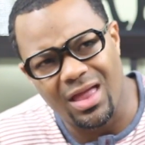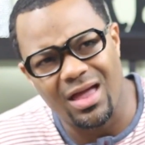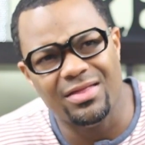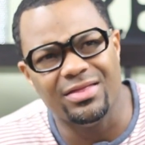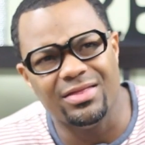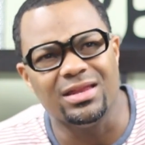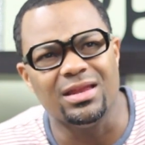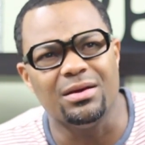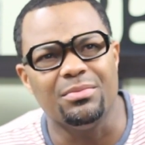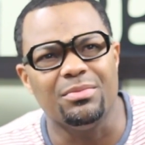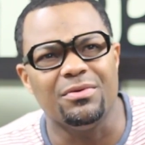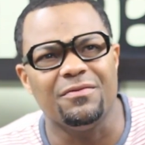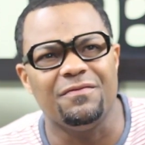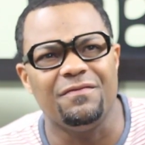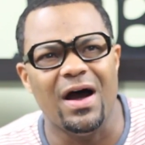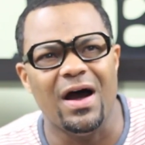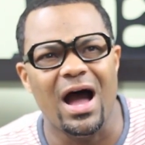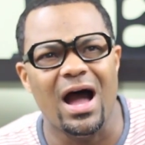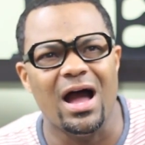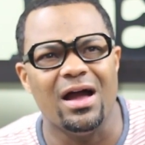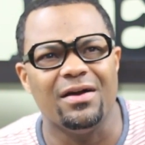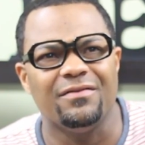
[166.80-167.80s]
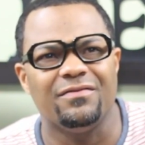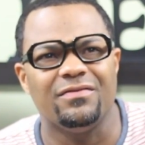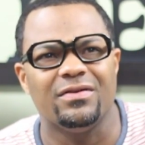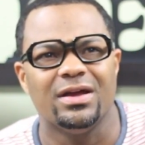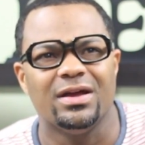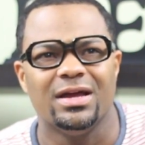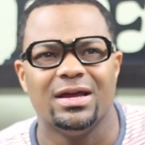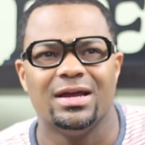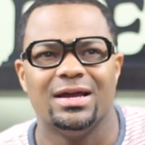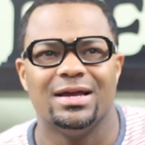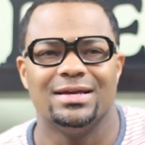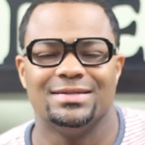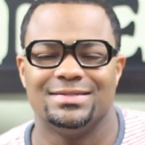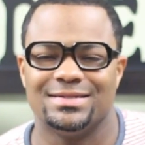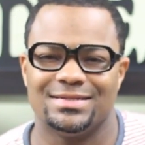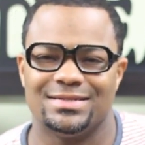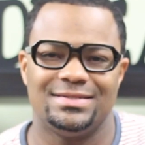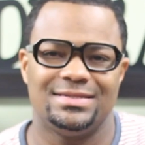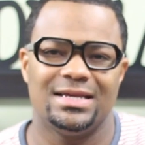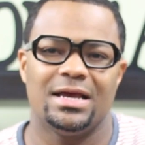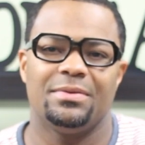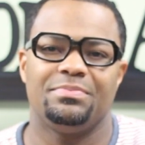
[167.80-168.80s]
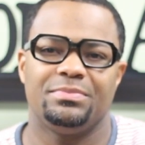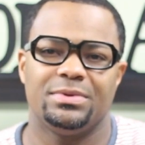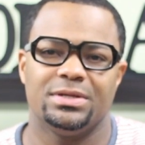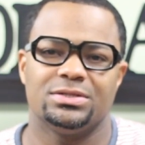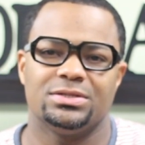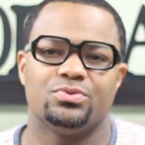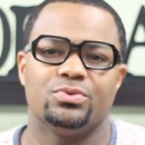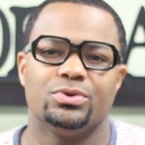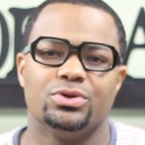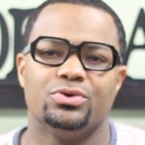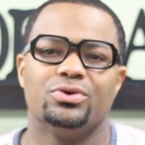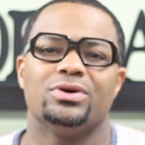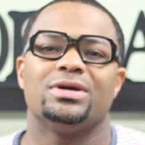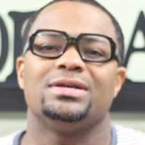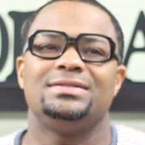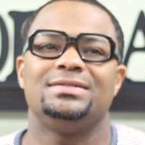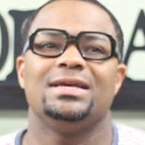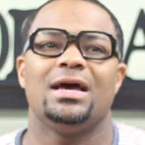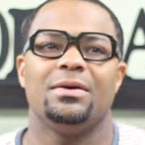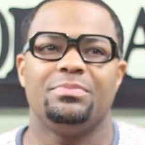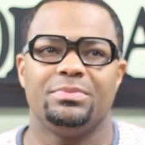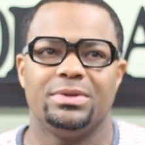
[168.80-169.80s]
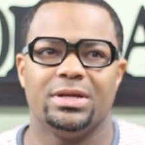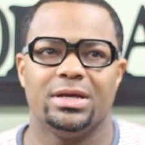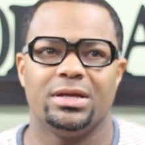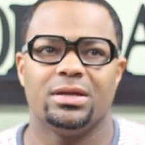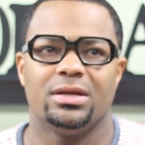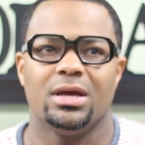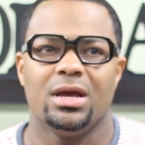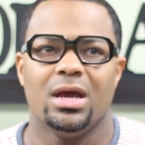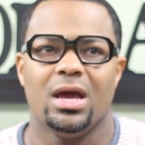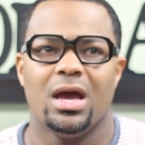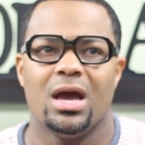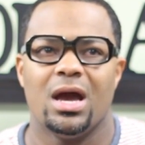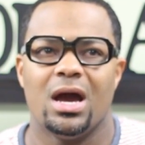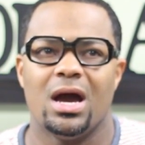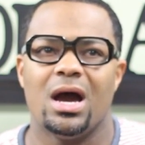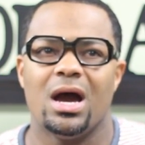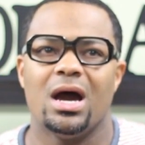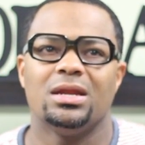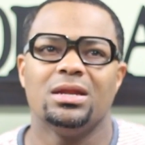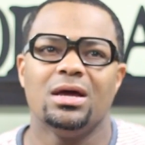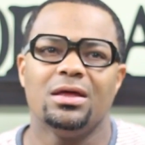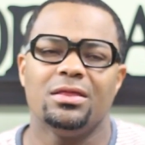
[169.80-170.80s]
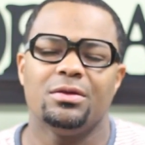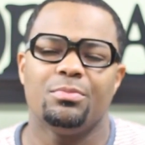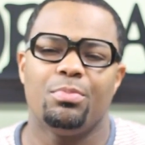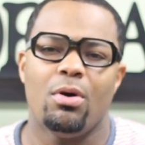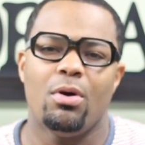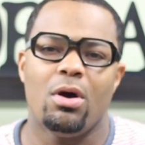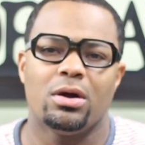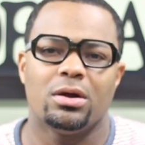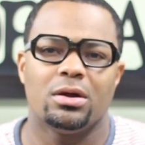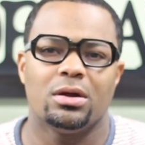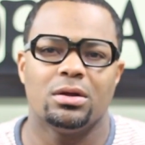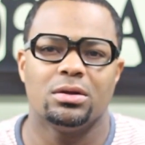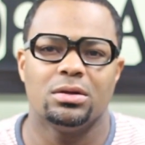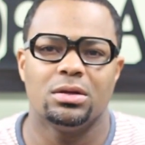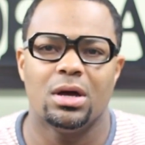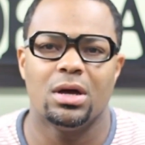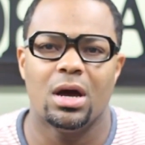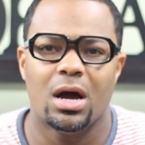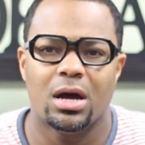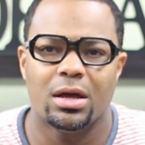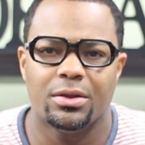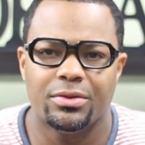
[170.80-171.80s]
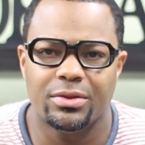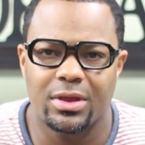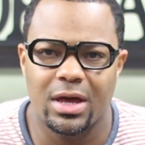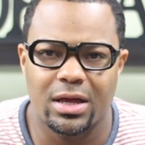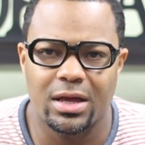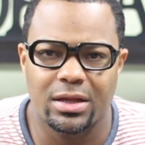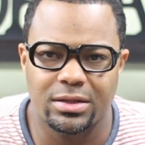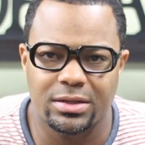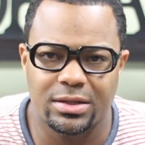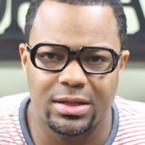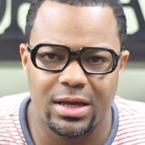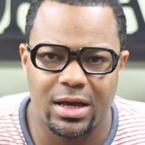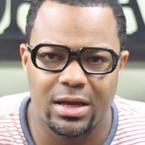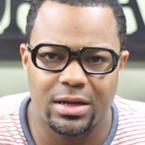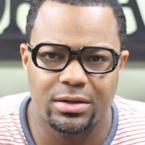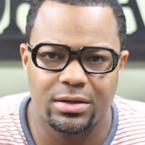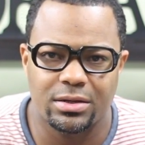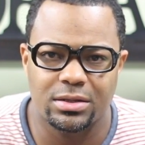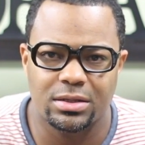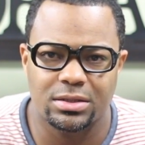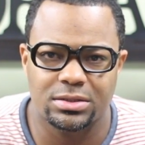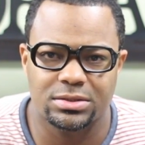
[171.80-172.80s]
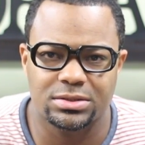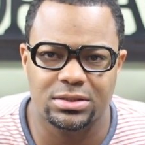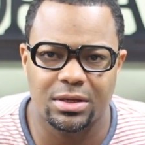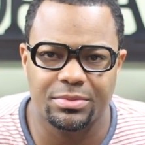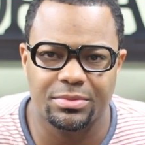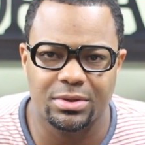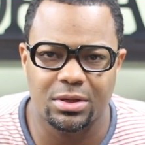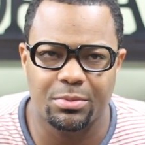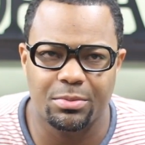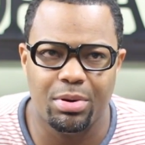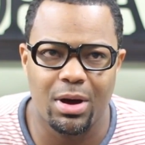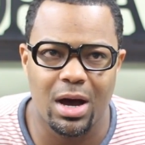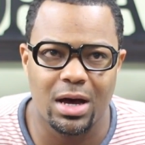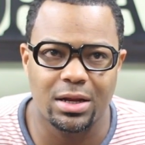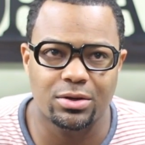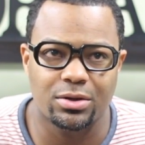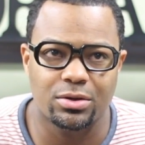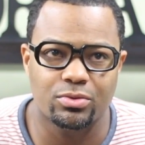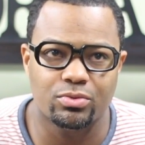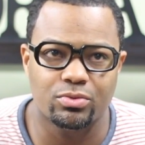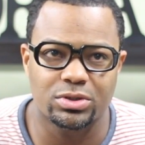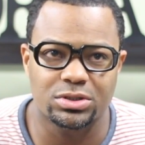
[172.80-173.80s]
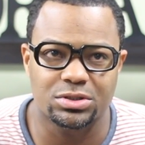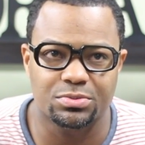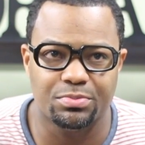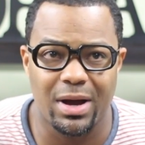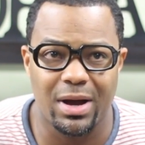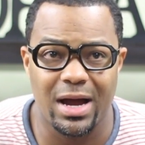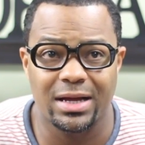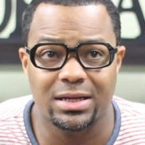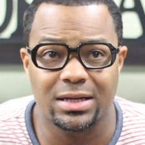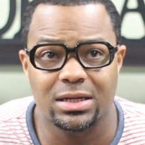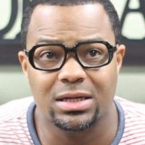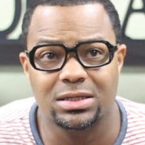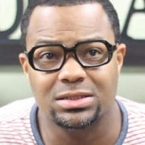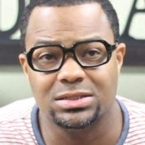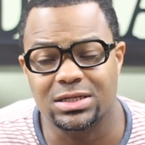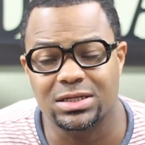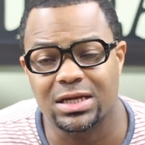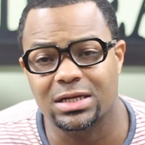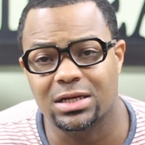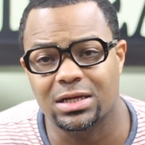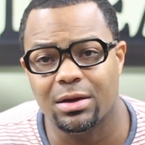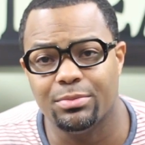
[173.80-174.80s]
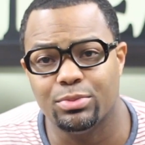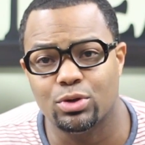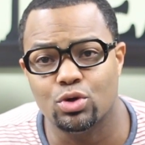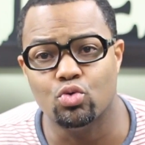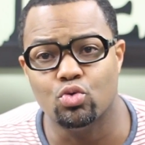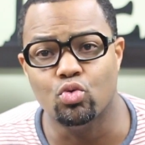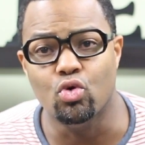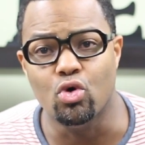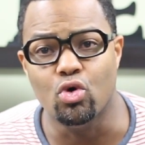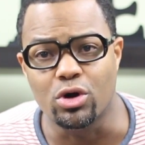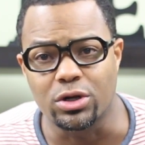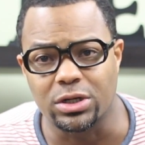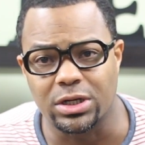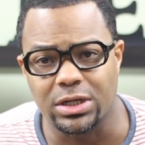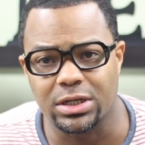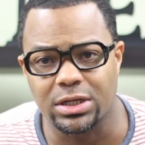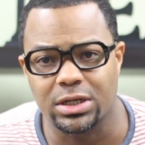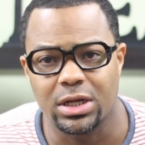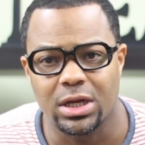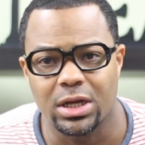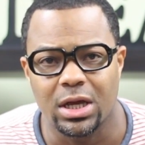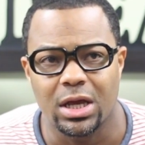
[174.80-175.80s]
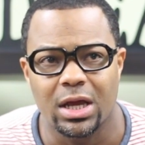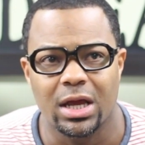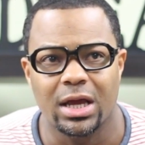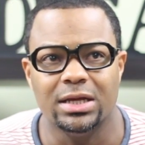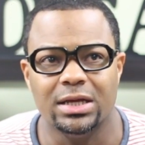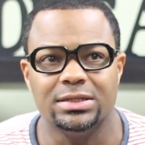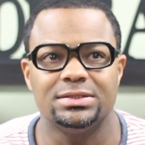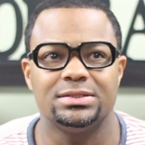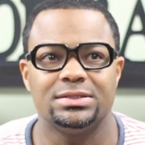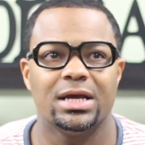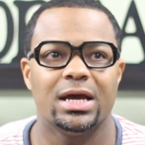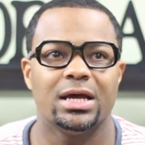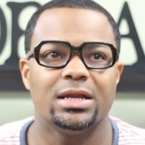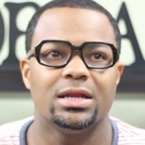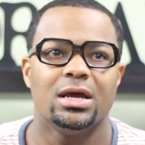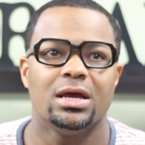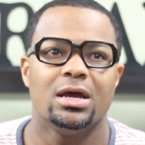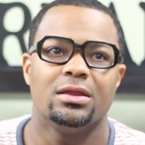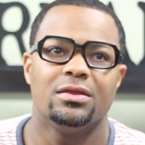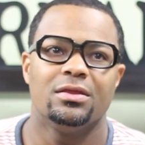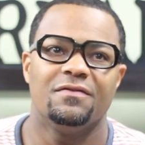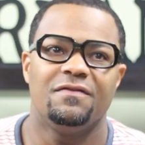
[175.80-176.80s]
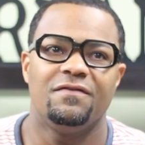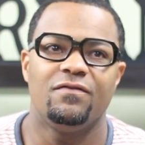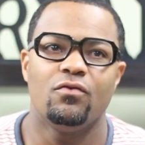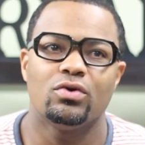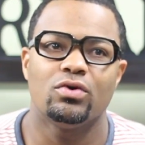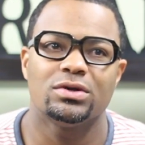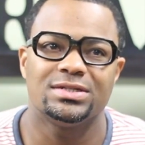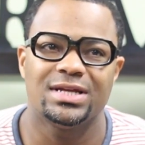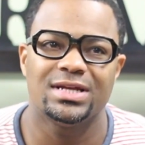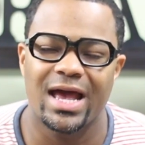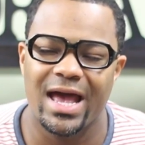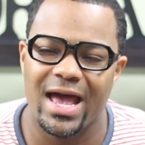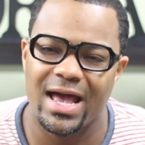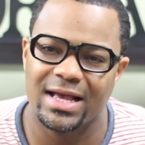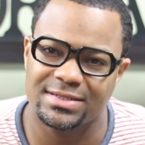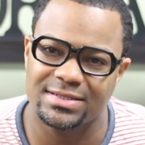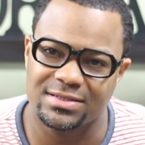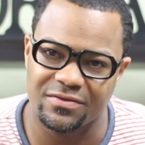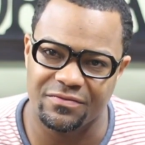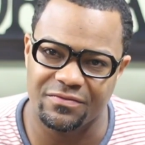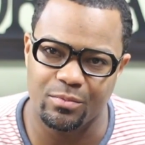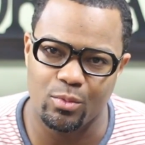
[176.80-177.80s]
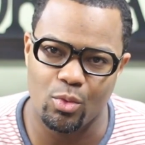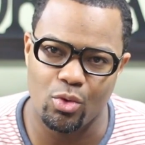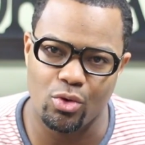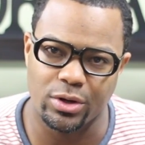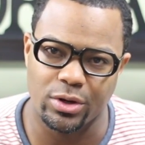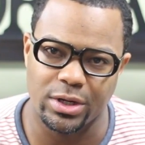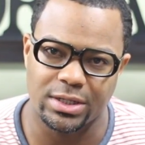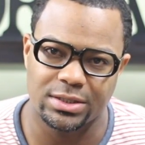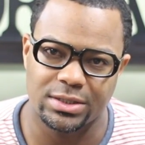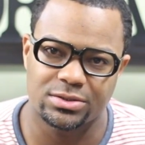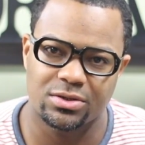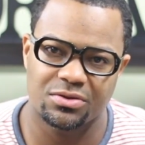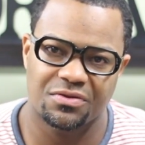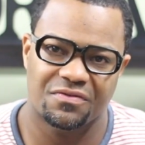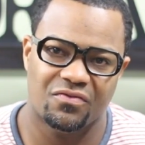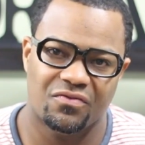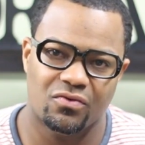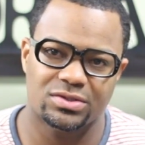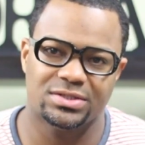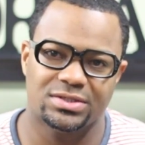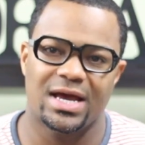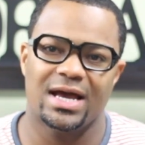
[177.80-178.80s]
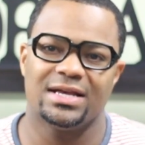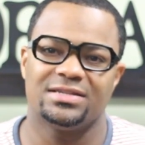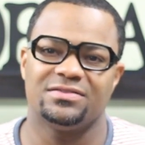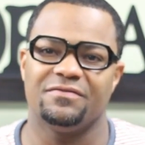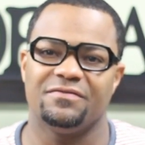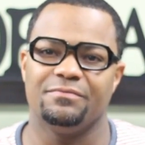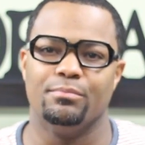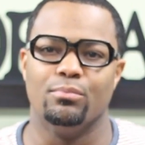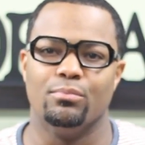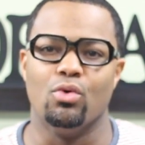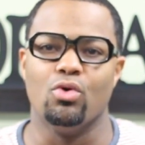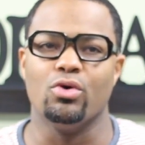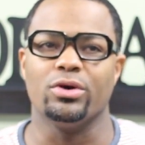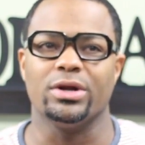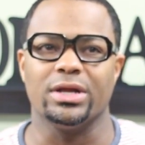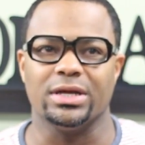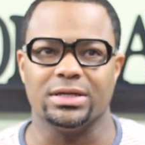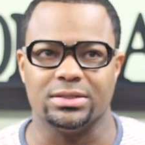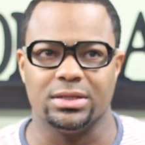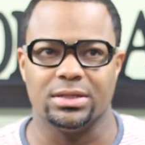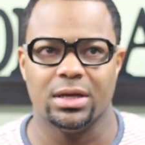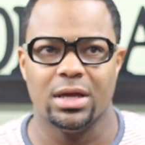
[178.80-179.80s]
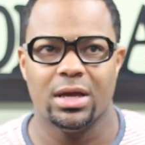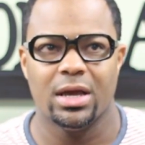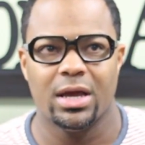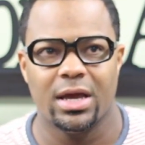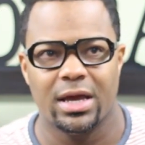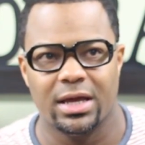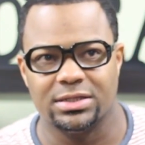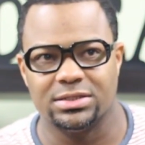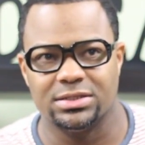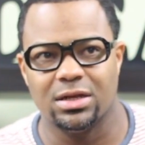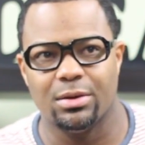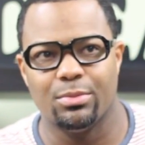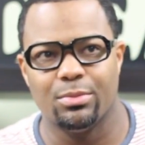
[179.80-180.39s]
And then number 5 is acceptance, when you accept it. Another part that is something to ponder was by J.W. Warden. He said the 4 tasks of mourning. So the 4 tasks of mourning is,